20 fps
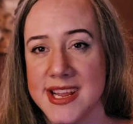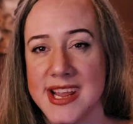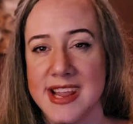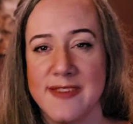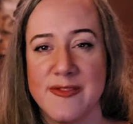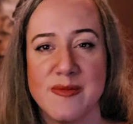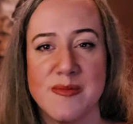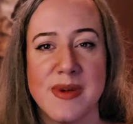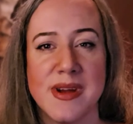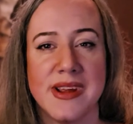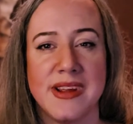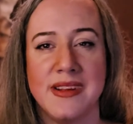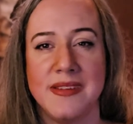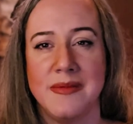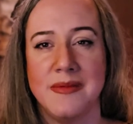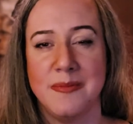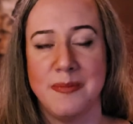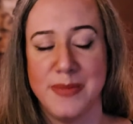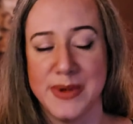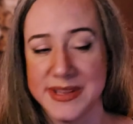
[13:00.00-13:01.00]
Even my
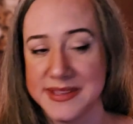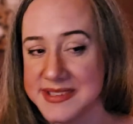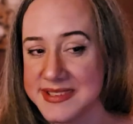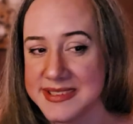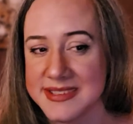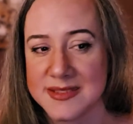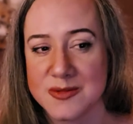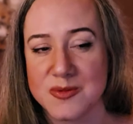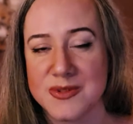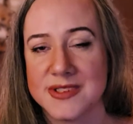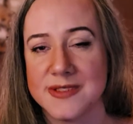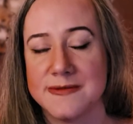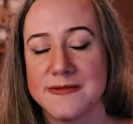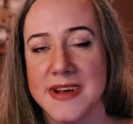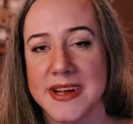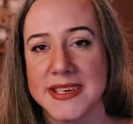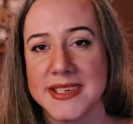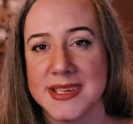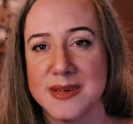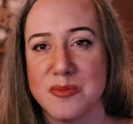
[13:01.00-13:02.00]
business was
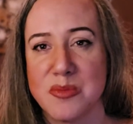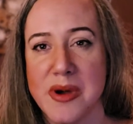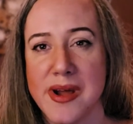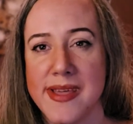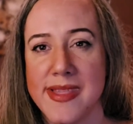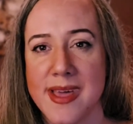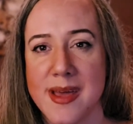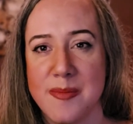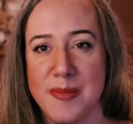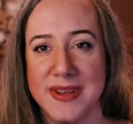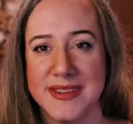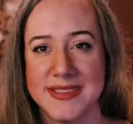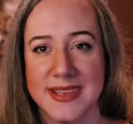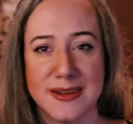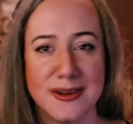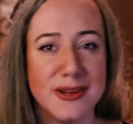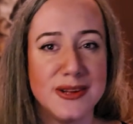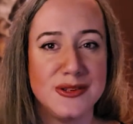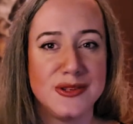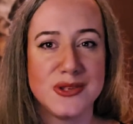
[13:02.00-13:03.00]
affected by that because I
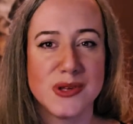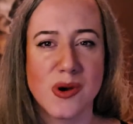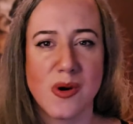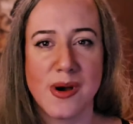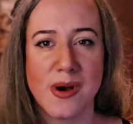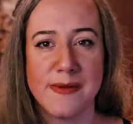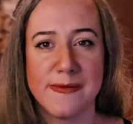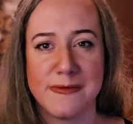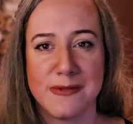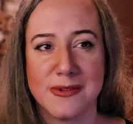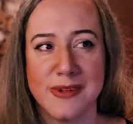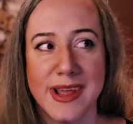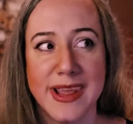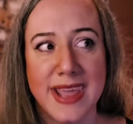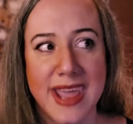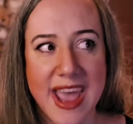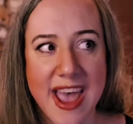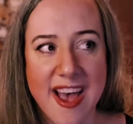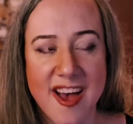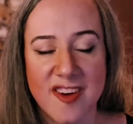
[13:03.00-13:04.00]
couldn't show up for
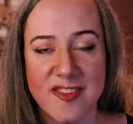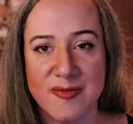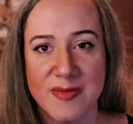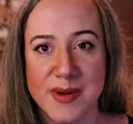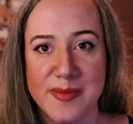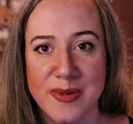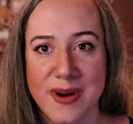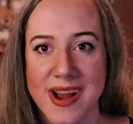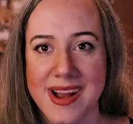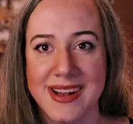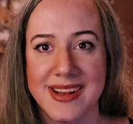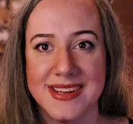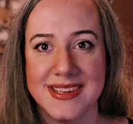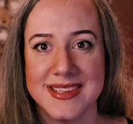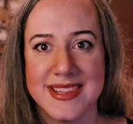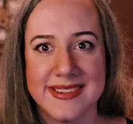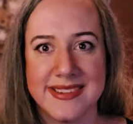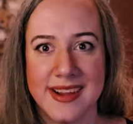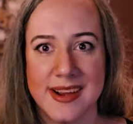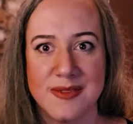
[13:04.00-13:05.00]
like half my
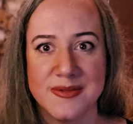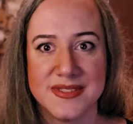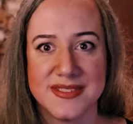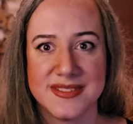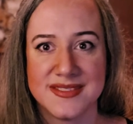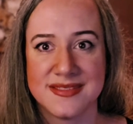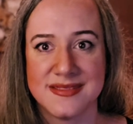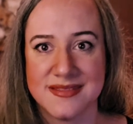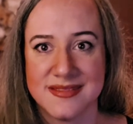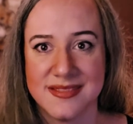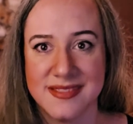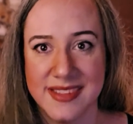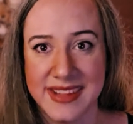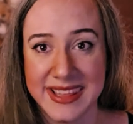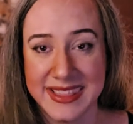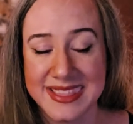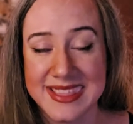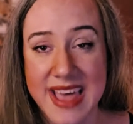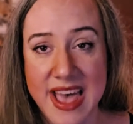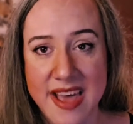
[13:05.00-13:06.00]
pregnancy. I was
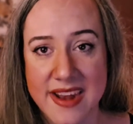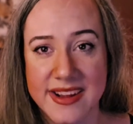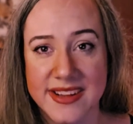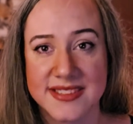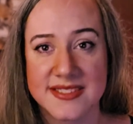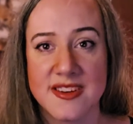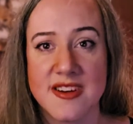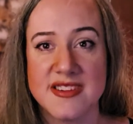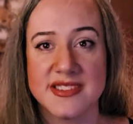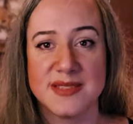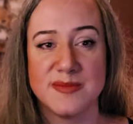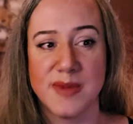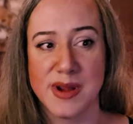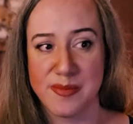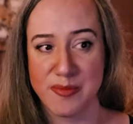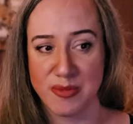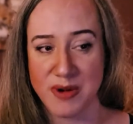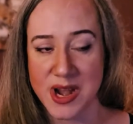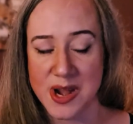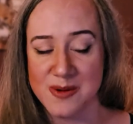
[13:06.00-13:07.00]
like that exhausted. My
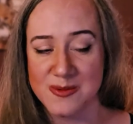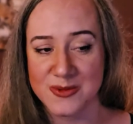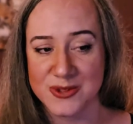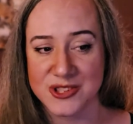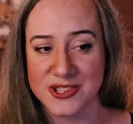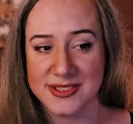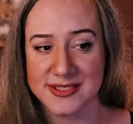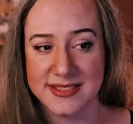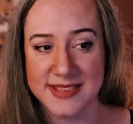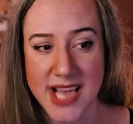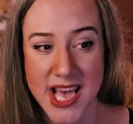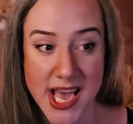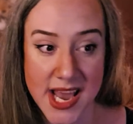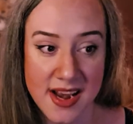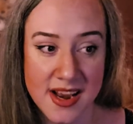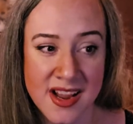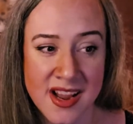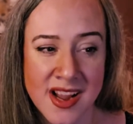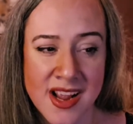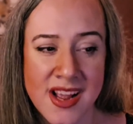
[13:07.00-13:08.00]
brain was just
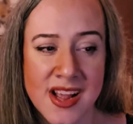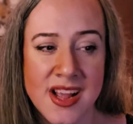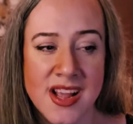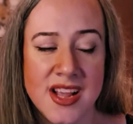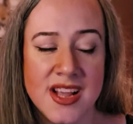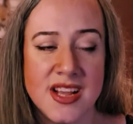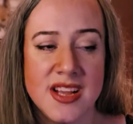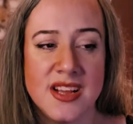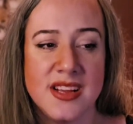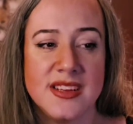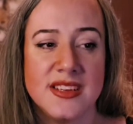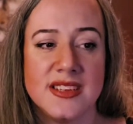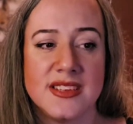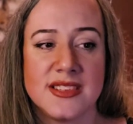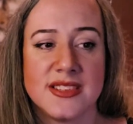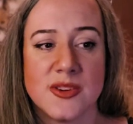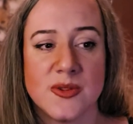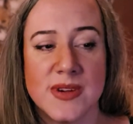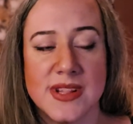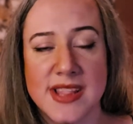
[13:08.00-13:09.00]
dead.
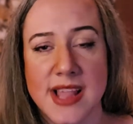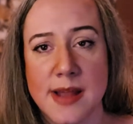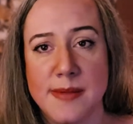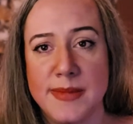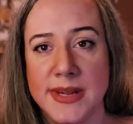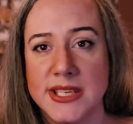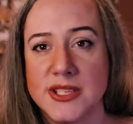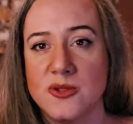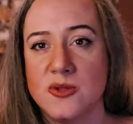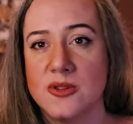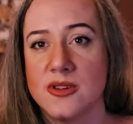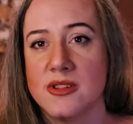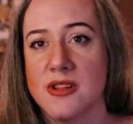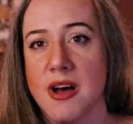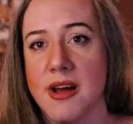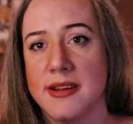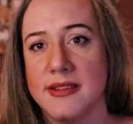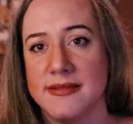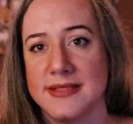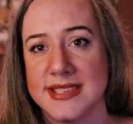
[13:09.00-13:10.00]
So it led me to a
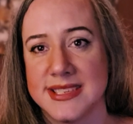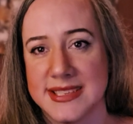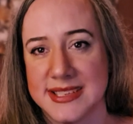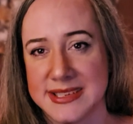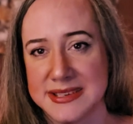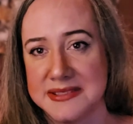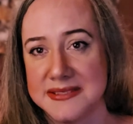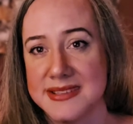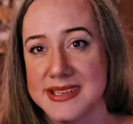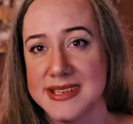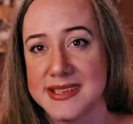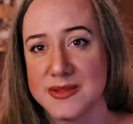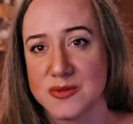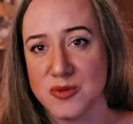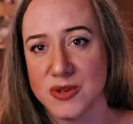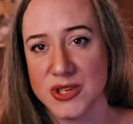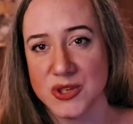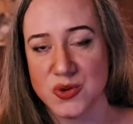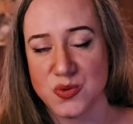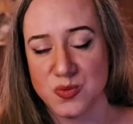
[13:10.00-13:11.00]
lot of stillness,
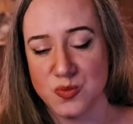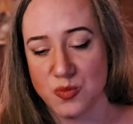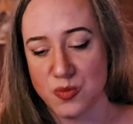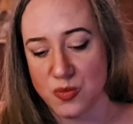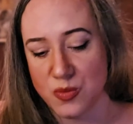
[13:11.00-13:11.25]
which